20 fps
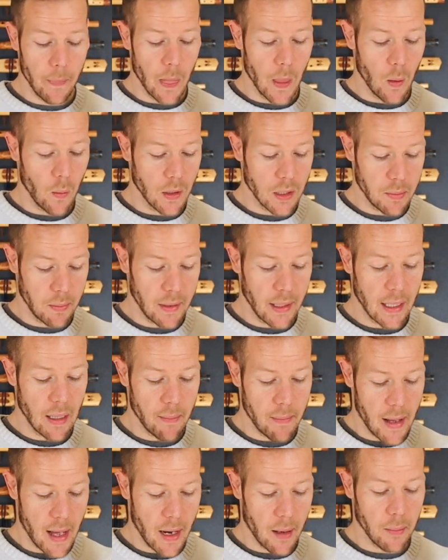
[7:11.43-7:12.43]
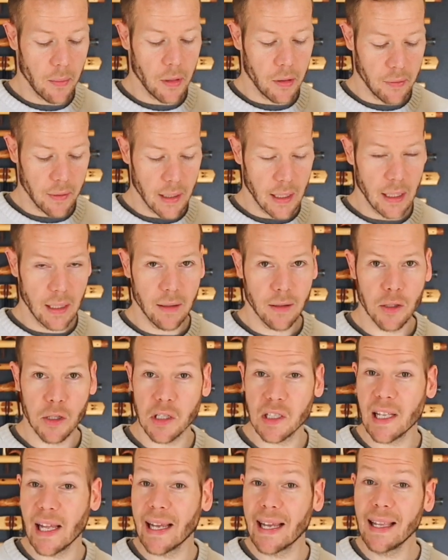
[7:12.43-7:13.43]
which play the bottom 3,
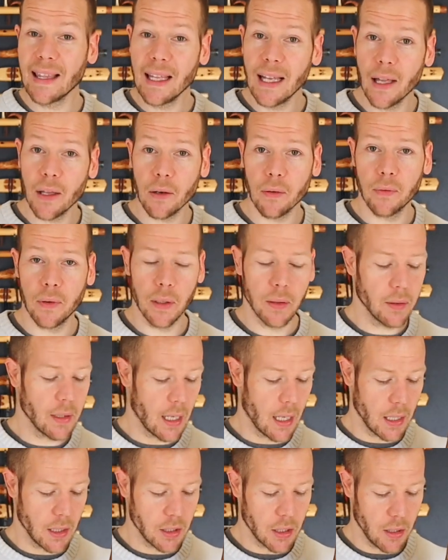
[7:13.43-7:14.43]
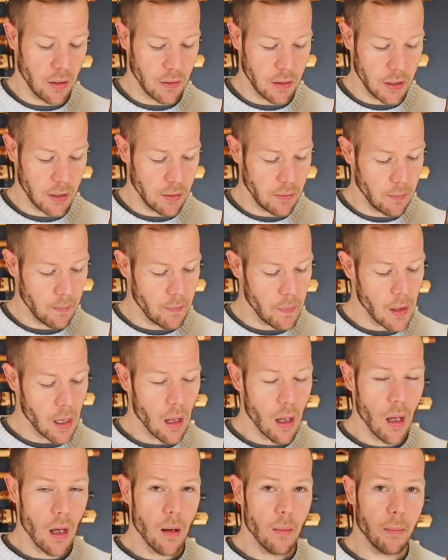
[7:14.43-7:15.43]
just like in the other flute that I showed you.
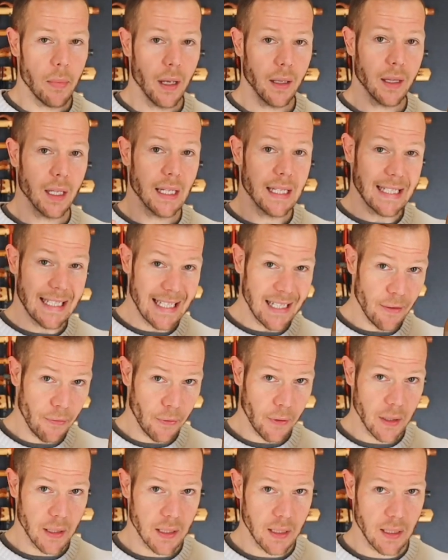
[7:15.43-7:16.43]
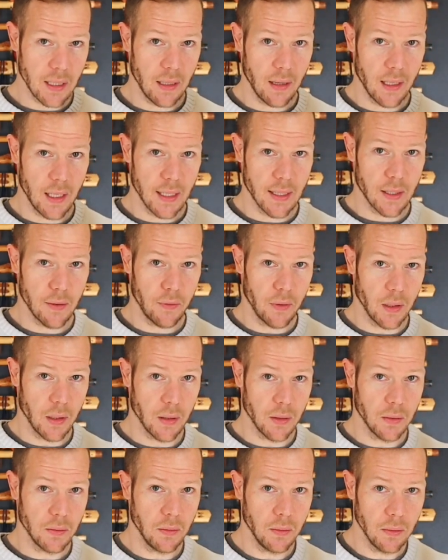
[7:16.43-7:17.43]
But the difference in this
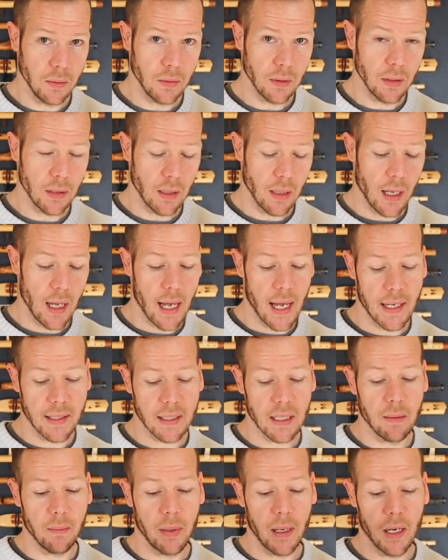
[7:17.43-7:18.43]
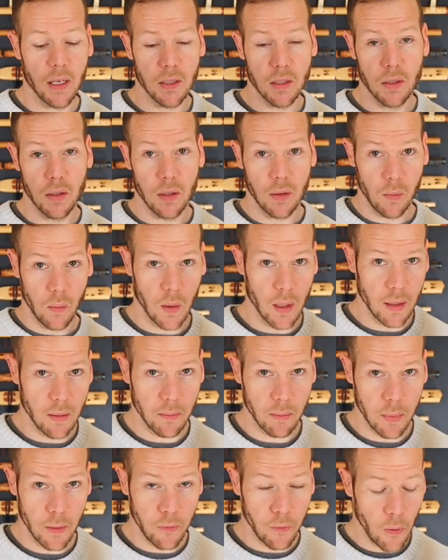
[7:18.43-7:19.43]
flute, as compared to the one
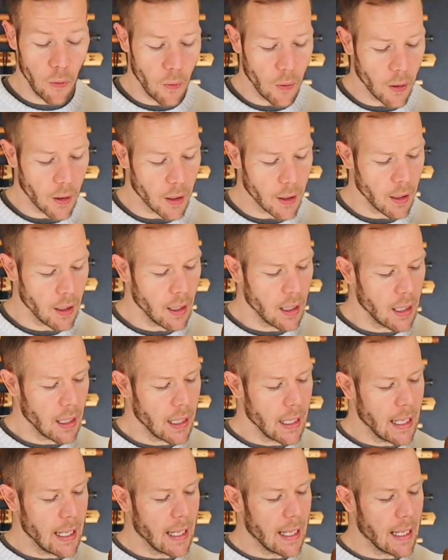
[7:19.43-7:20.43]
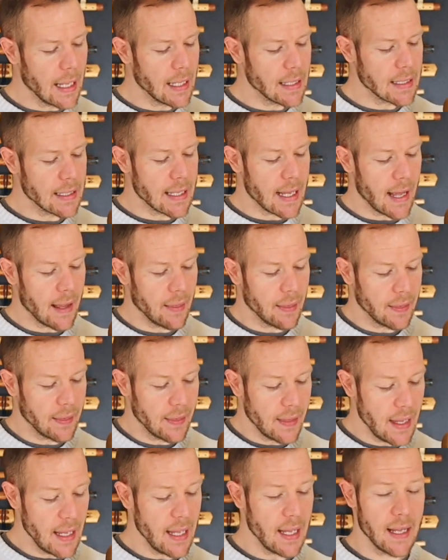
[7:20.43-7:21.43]
before, is
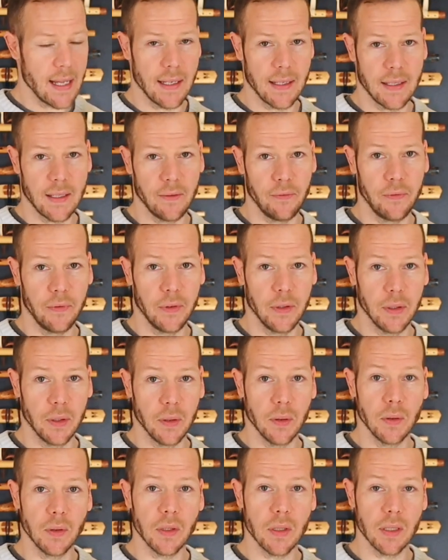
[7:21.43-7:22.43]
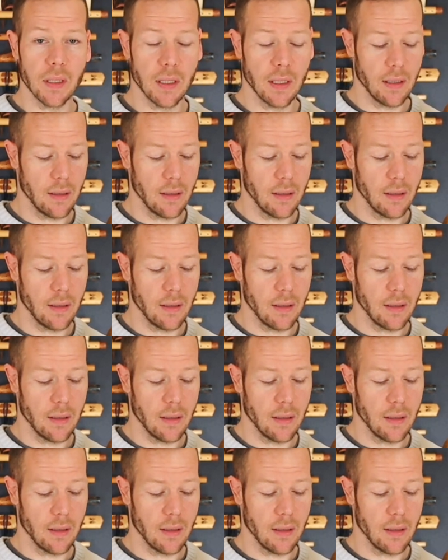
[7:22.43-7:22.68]
that this flute,